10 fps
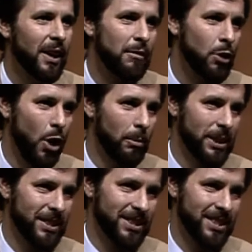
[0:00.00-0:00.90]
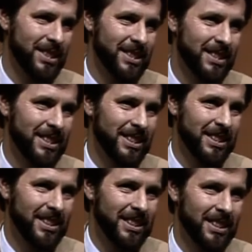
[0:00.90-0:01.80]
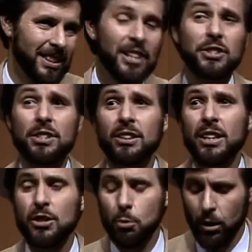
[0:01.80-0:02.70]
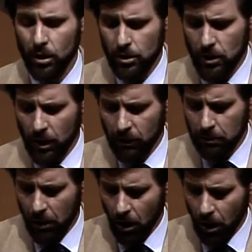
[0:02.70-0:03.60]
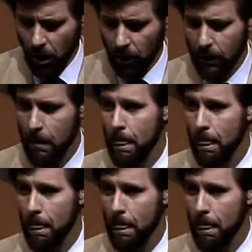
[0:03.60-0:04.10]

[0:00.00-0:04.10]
of Romans. Listen to these words of Paul.